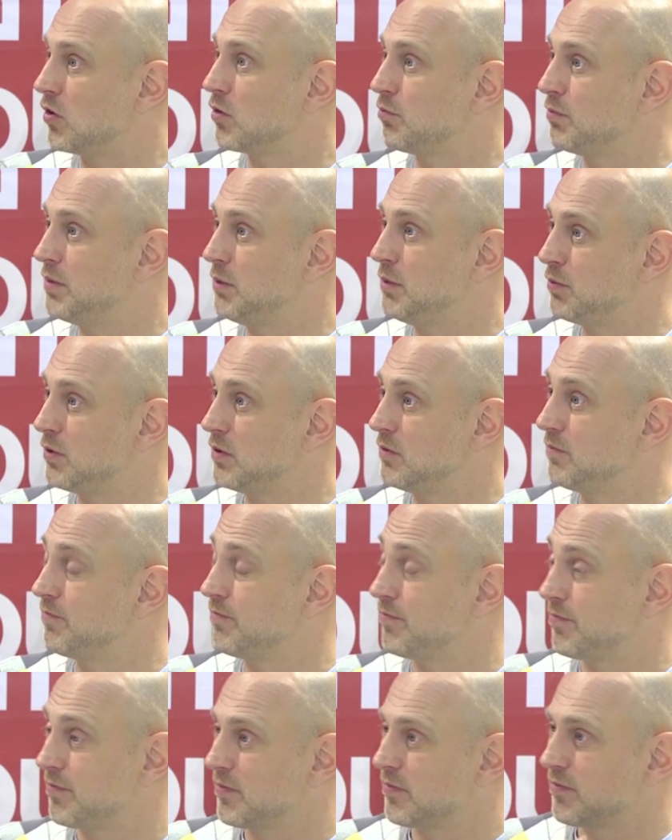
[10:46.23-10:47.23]
And for me,
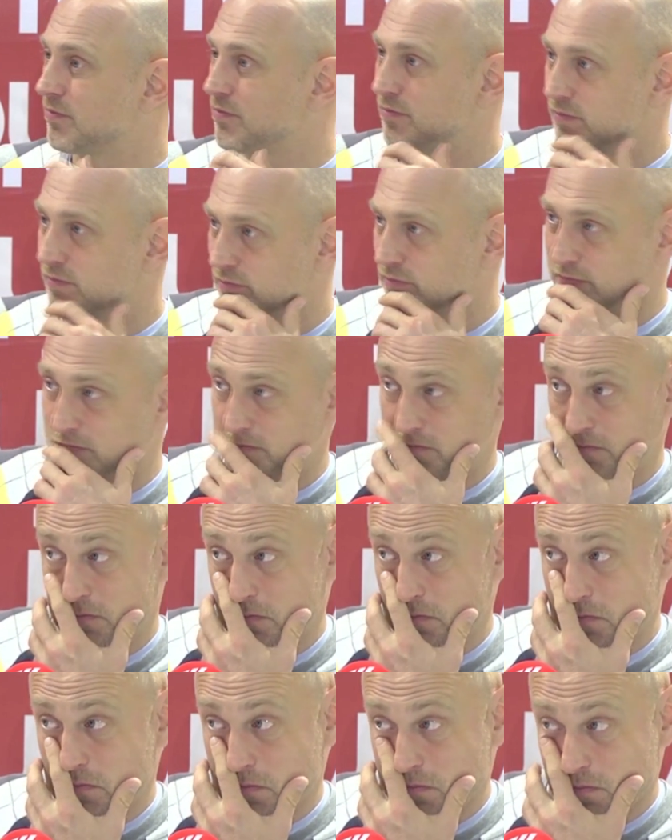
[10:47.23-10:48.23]
spiritual, it's
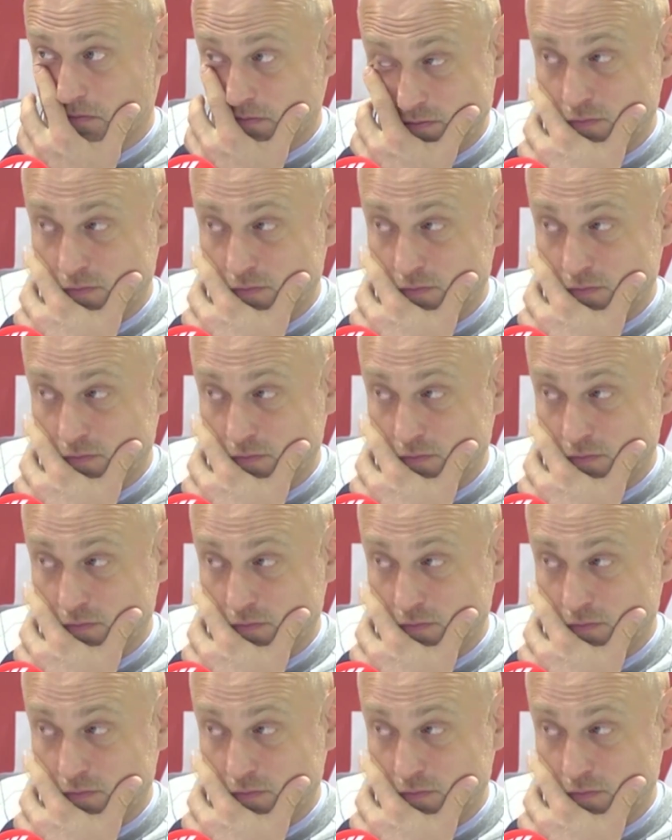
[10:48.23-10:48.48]
simple. And it's